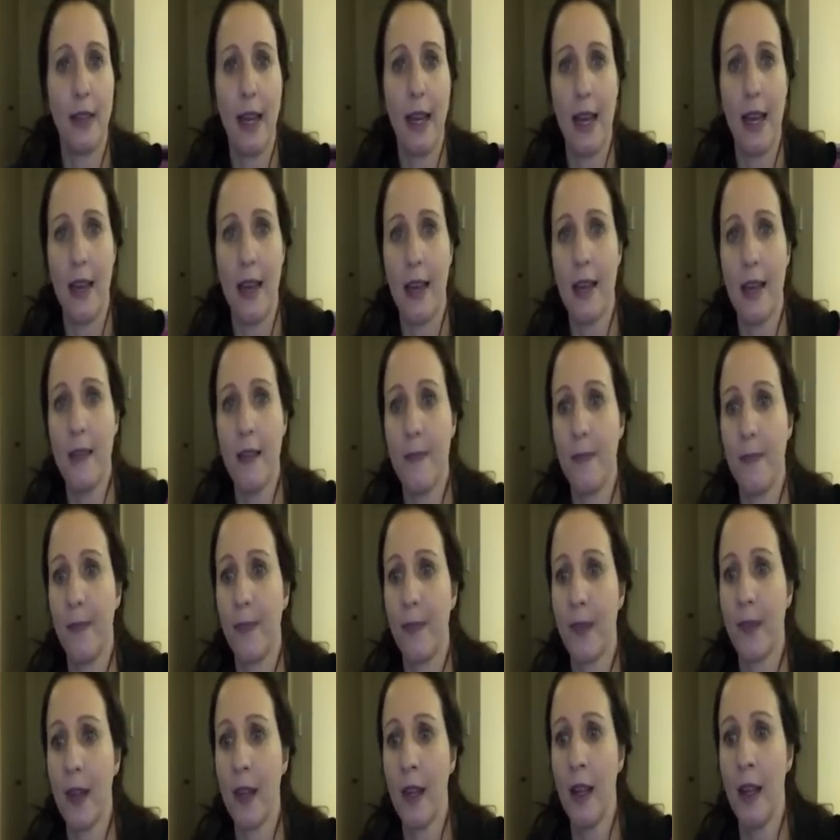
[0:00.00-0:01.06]
A,
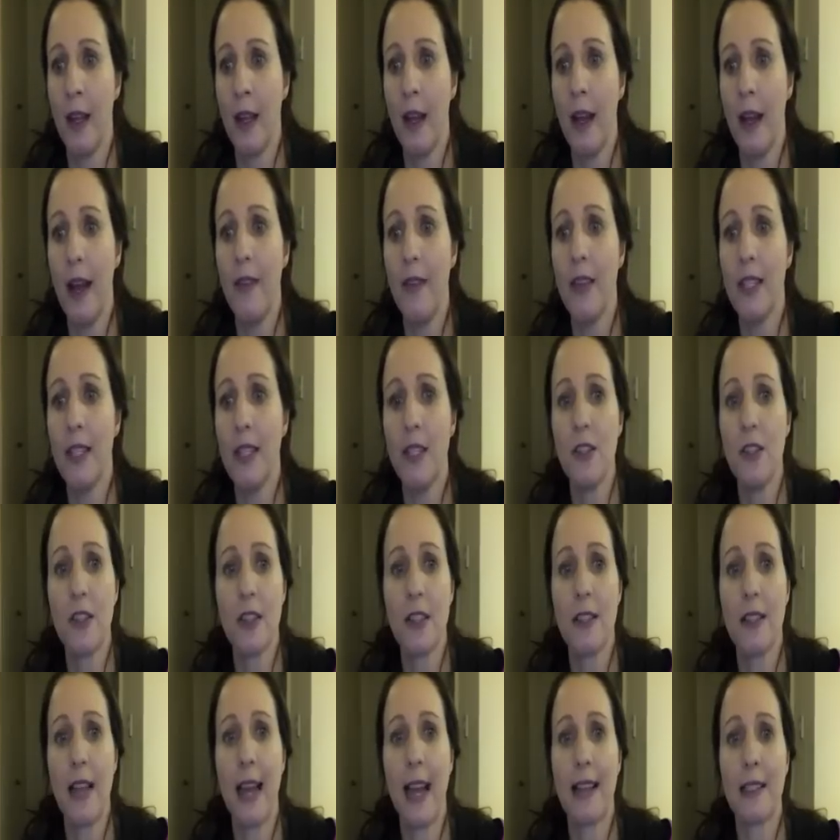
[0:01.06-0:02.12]
and then you
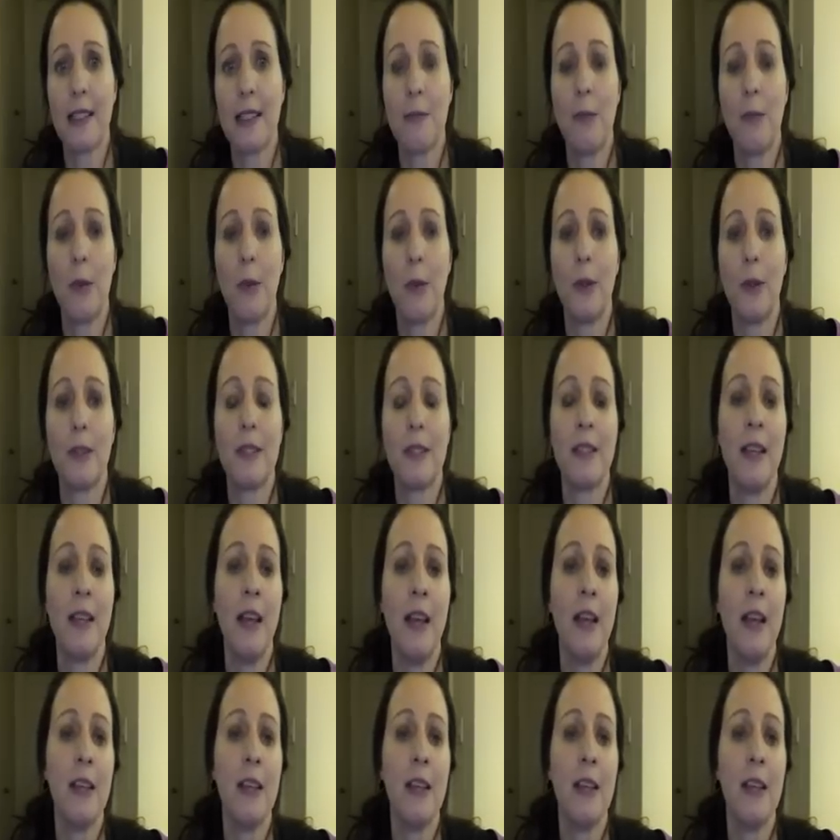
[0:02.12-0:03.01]
just export.